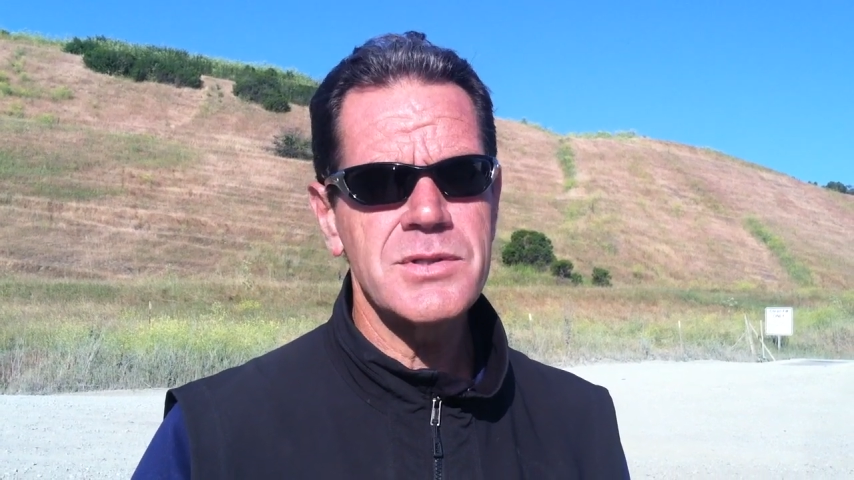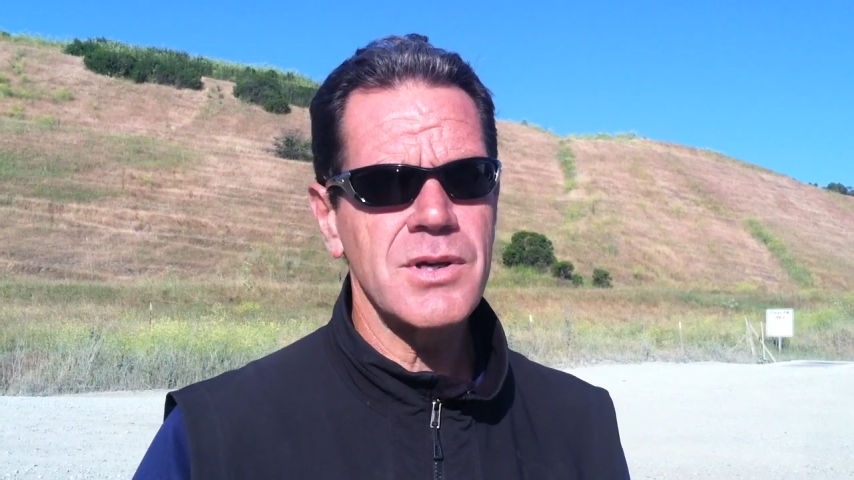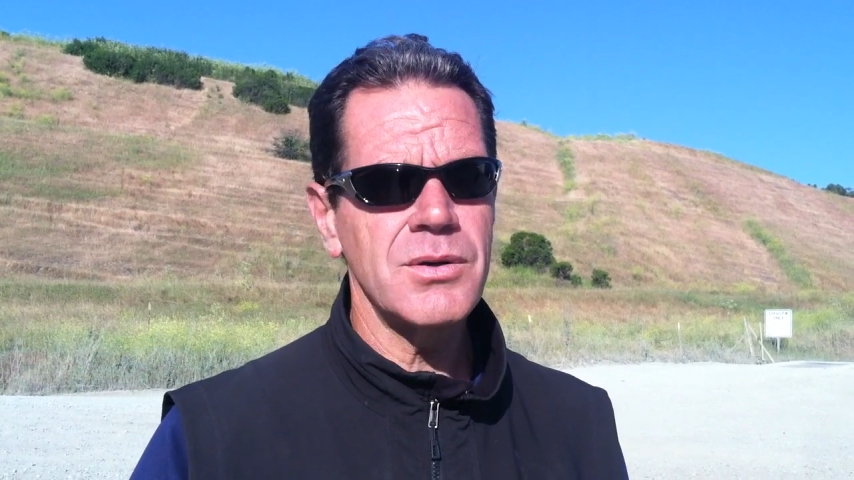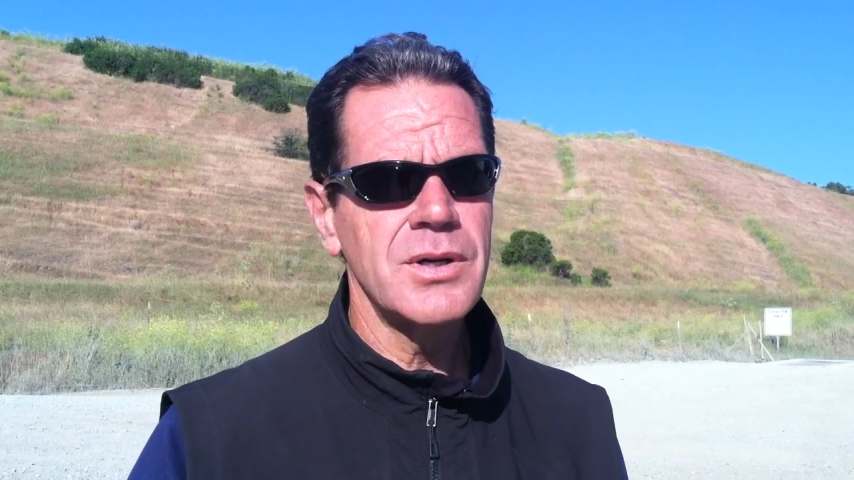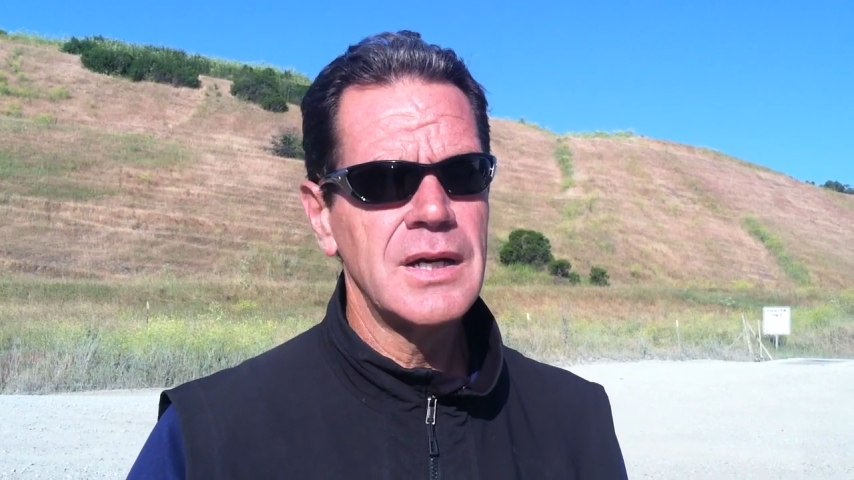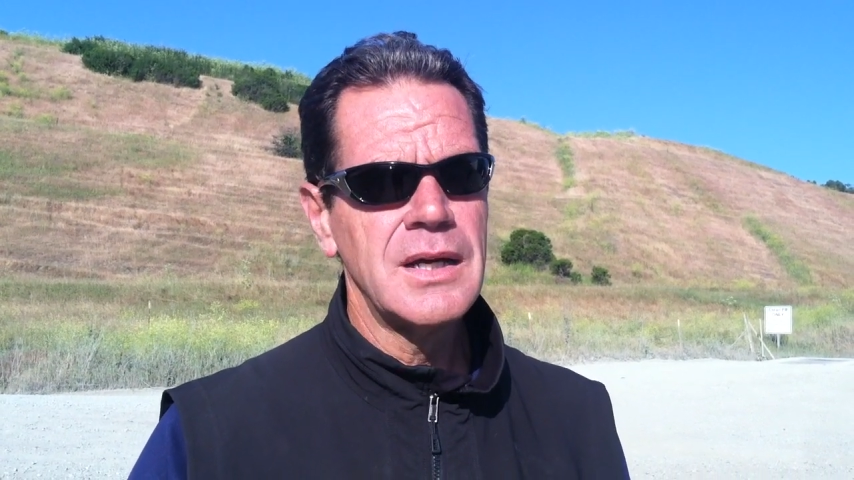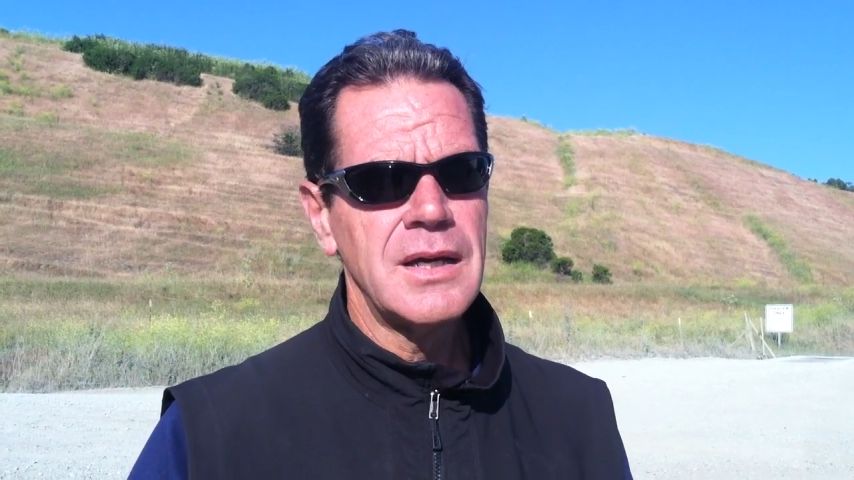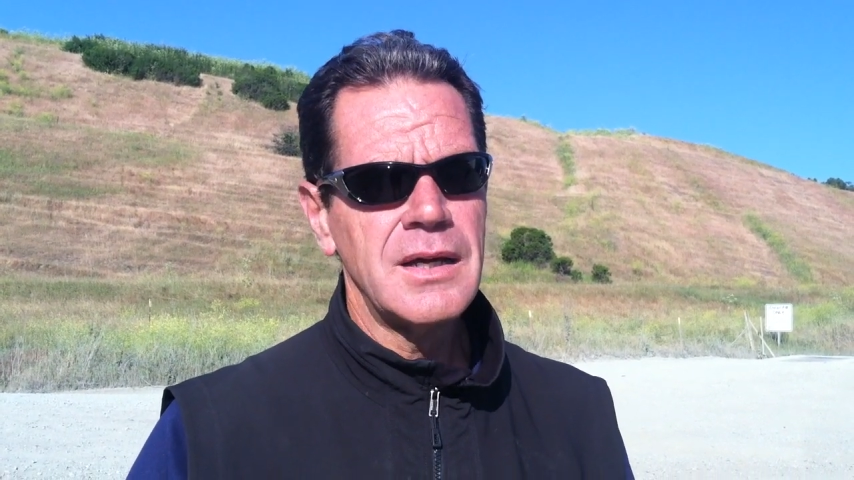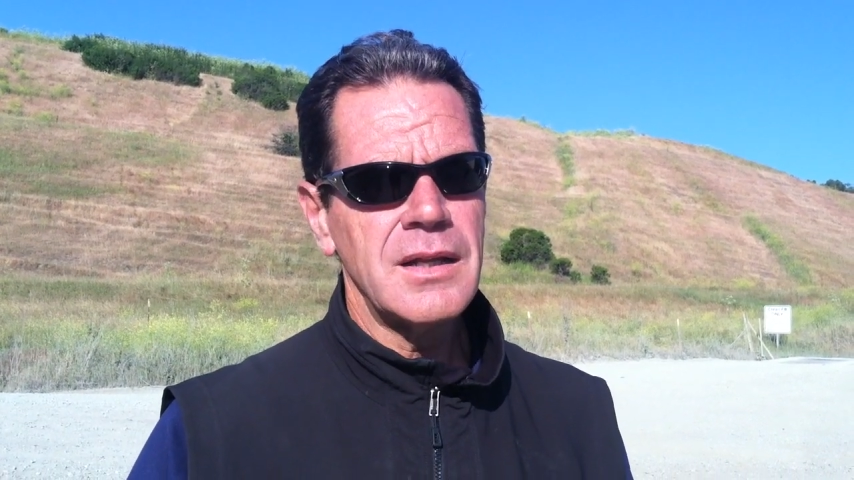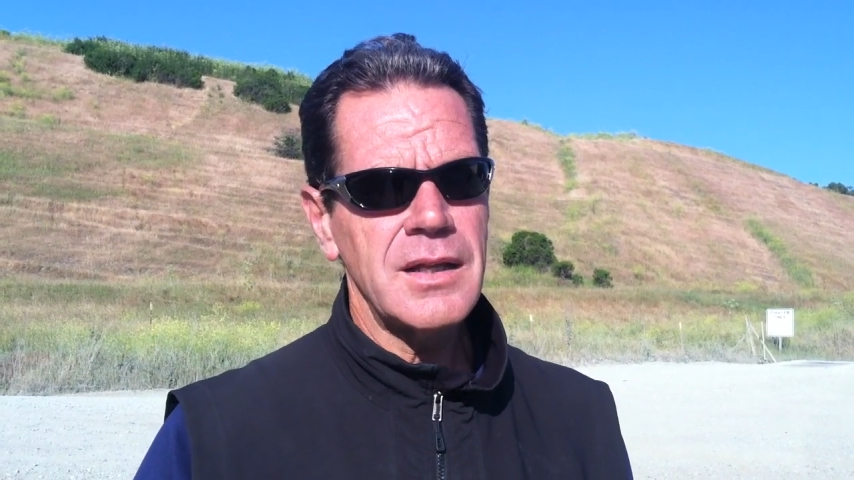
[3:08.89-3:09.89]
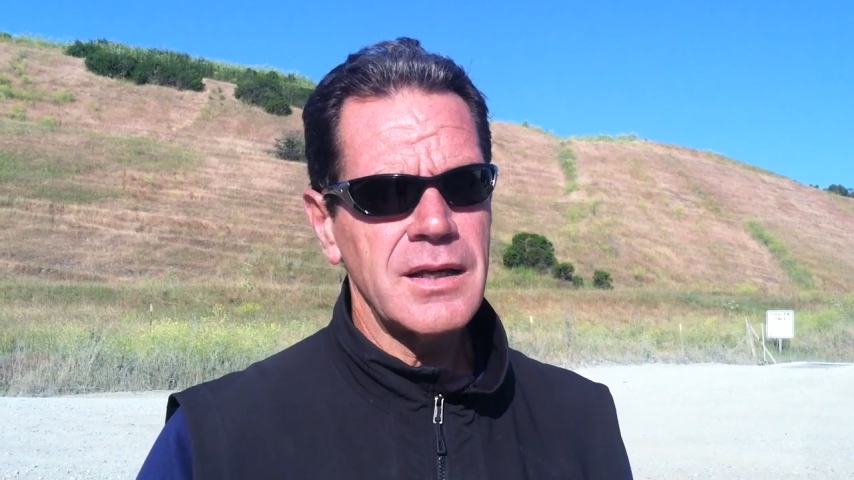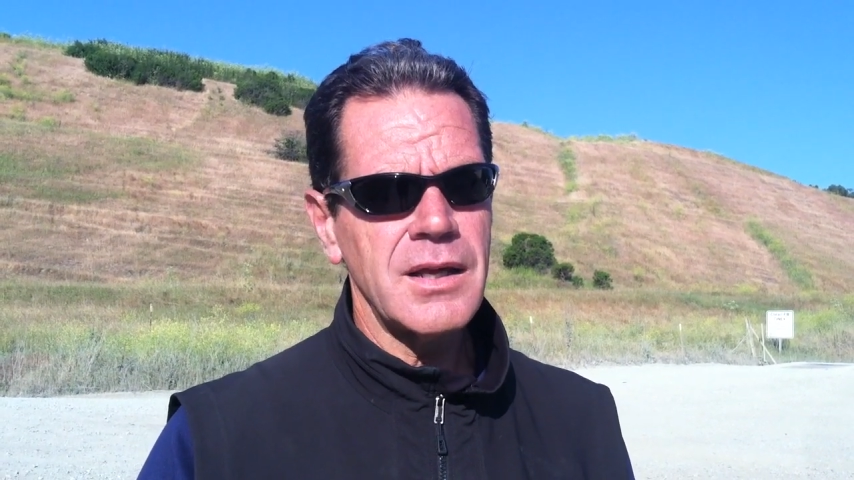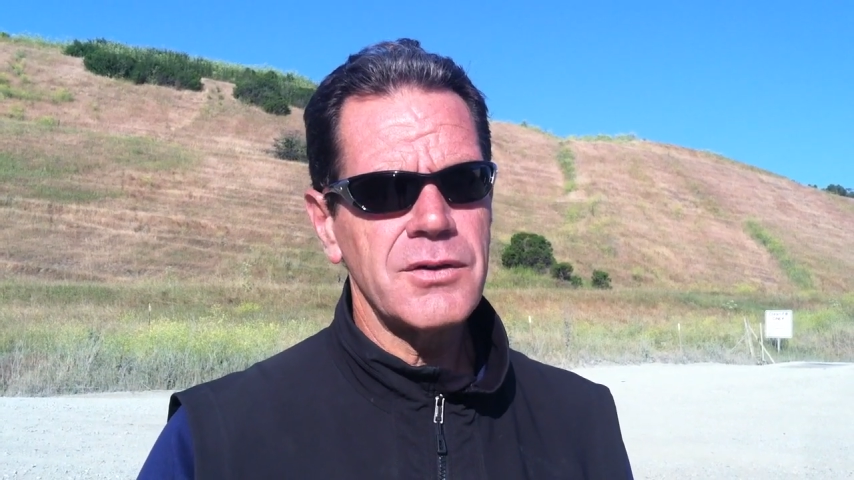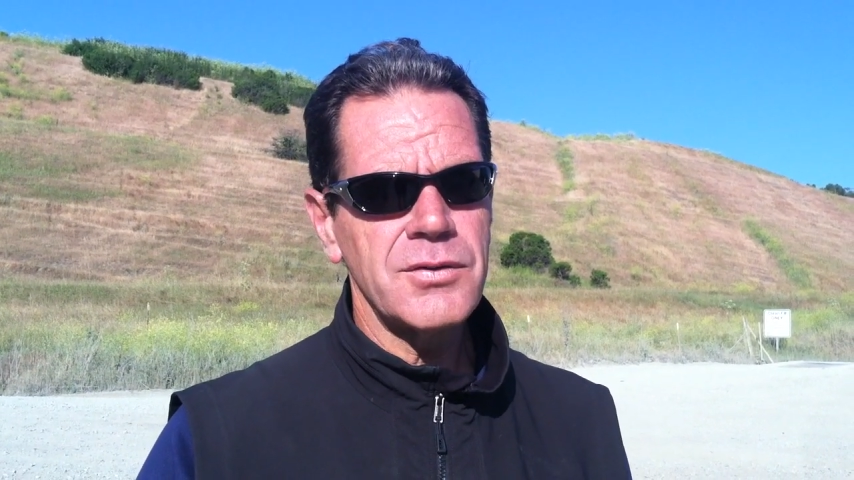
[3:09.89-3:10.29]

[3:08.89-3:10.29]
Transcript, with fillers: So, like,